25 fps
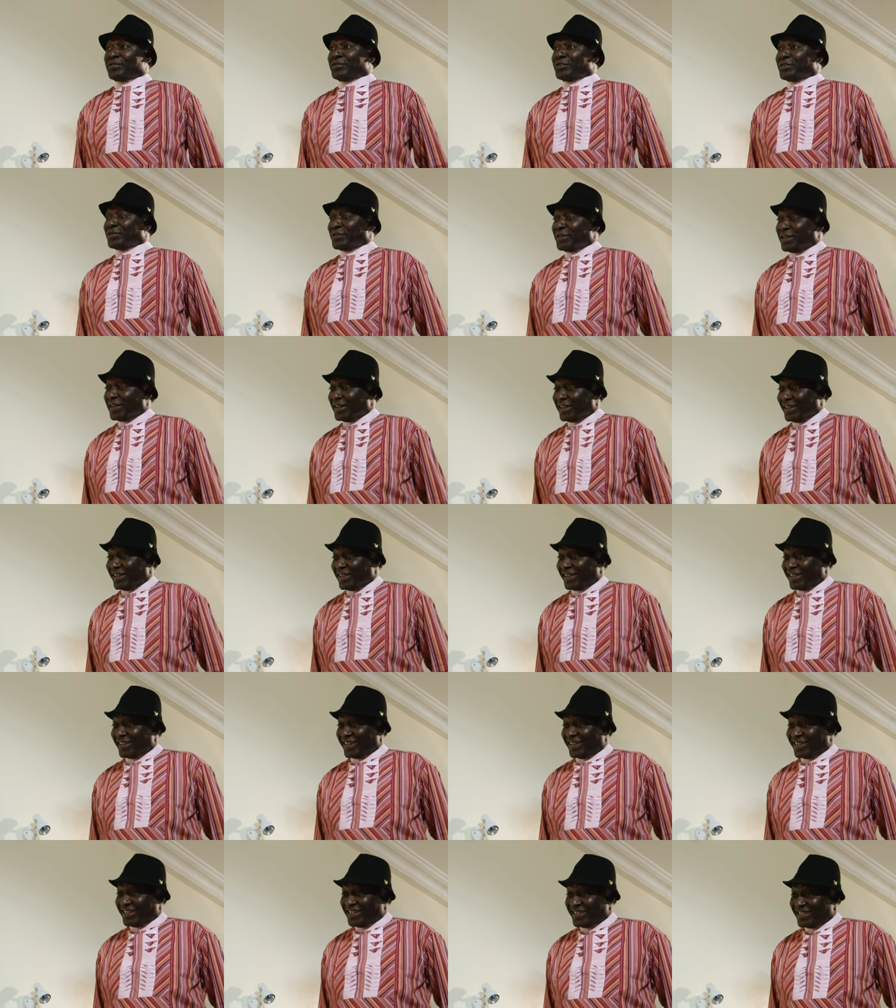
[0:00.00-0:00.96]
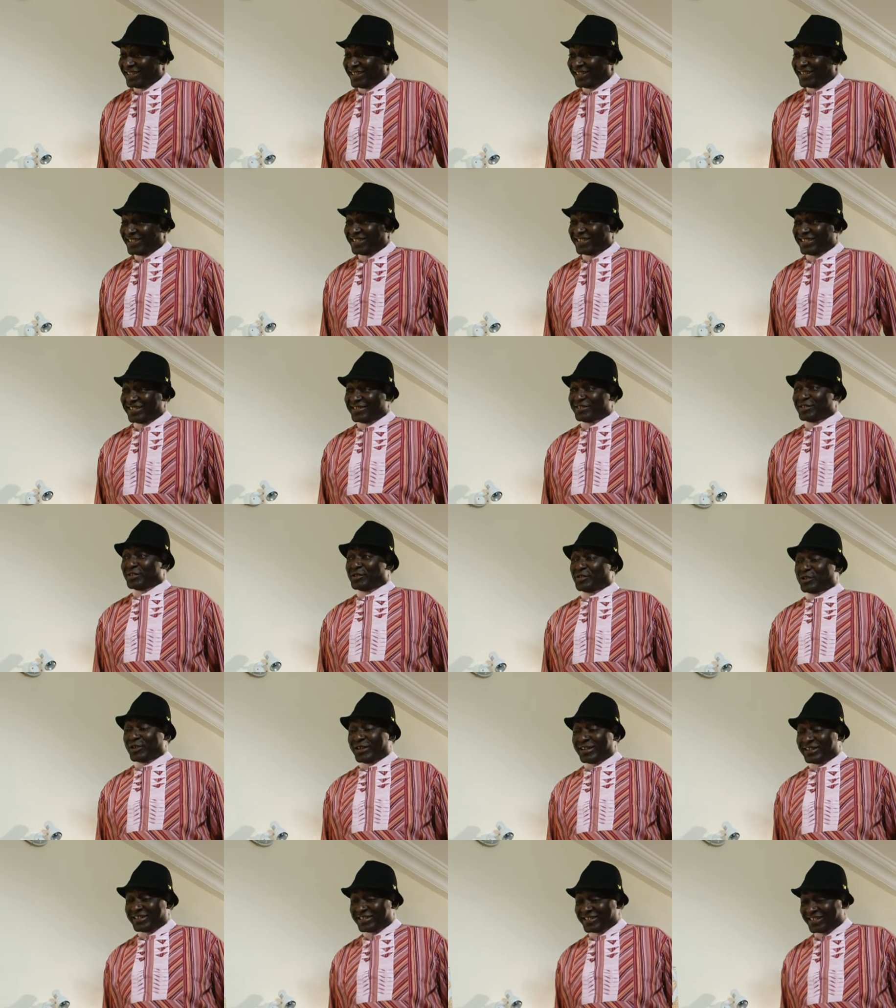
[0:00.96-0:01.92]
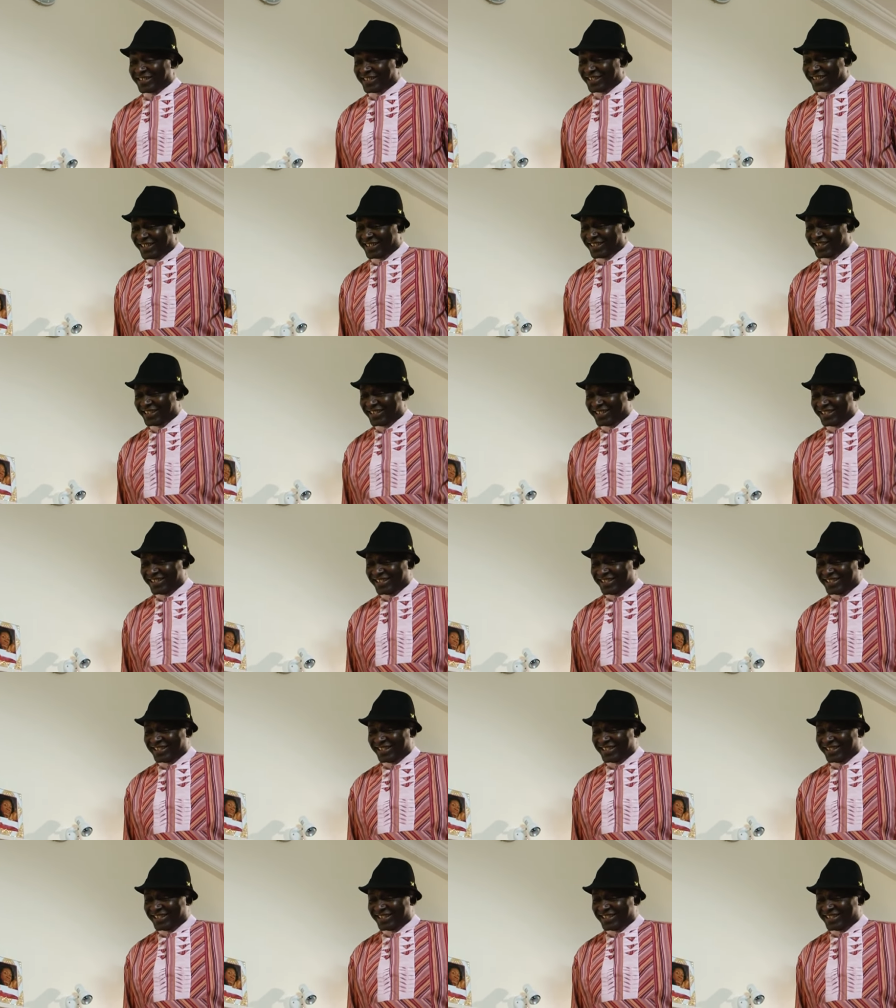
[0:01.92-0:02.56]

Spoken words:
Oh, you did? That's interesting.